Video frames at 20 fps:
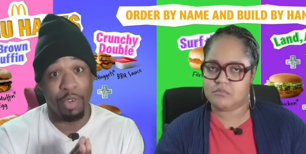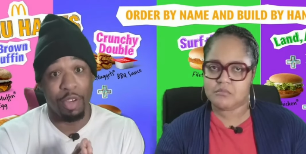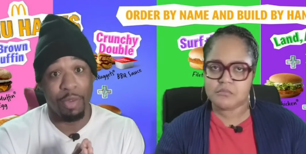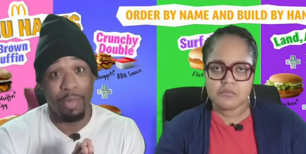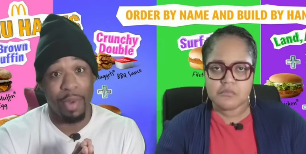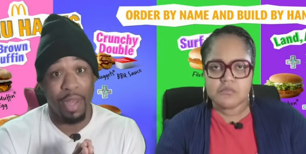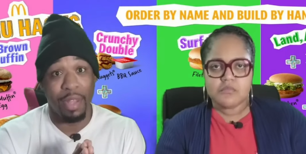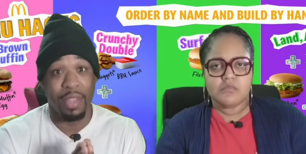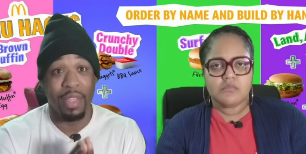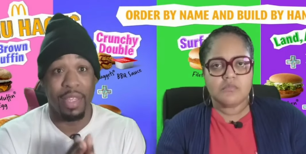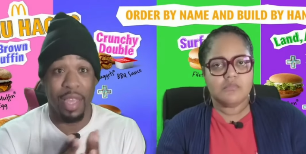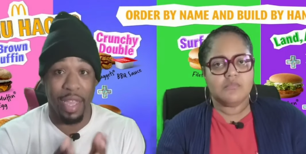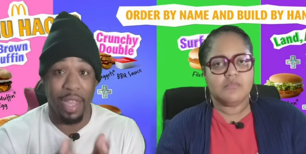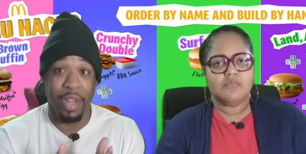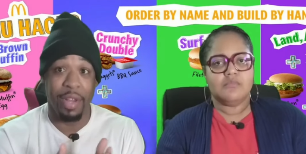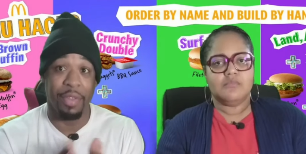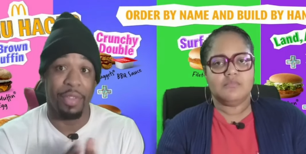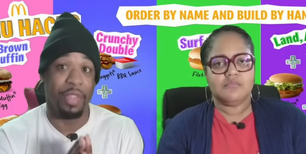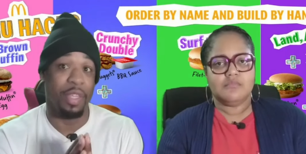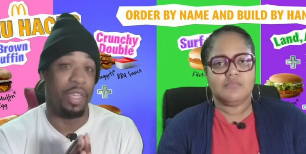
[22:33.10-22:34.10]
Speaker 1: about the air
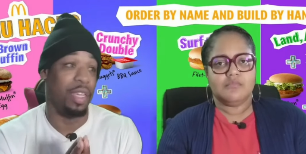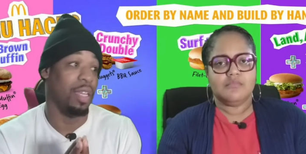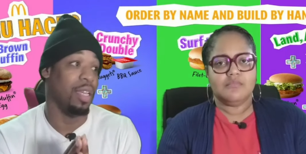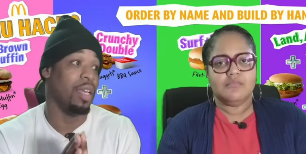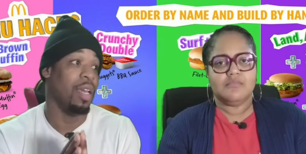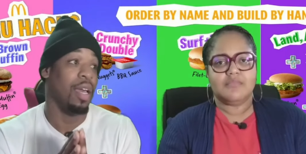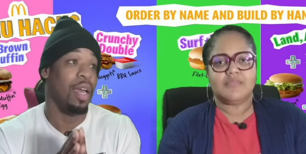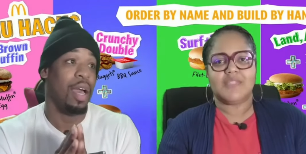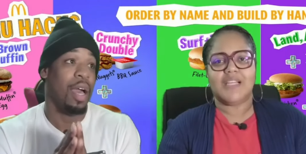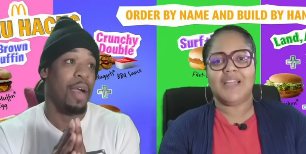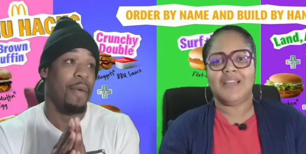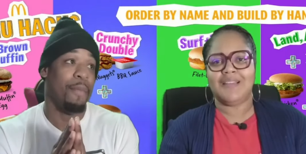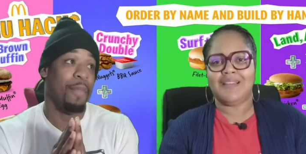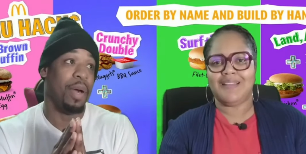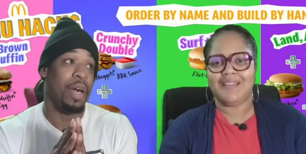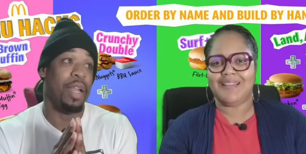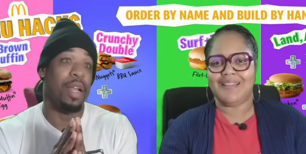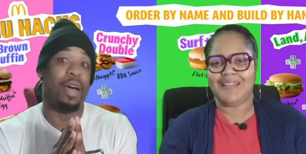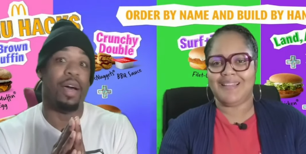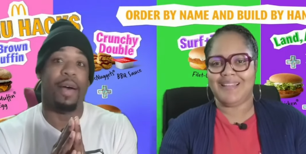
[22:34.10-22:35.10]
thing, but
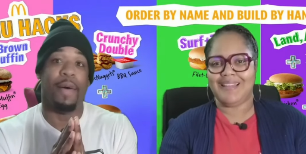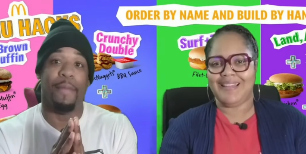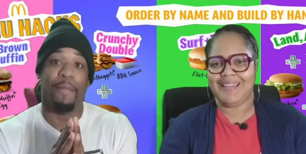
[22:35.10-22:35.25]
um,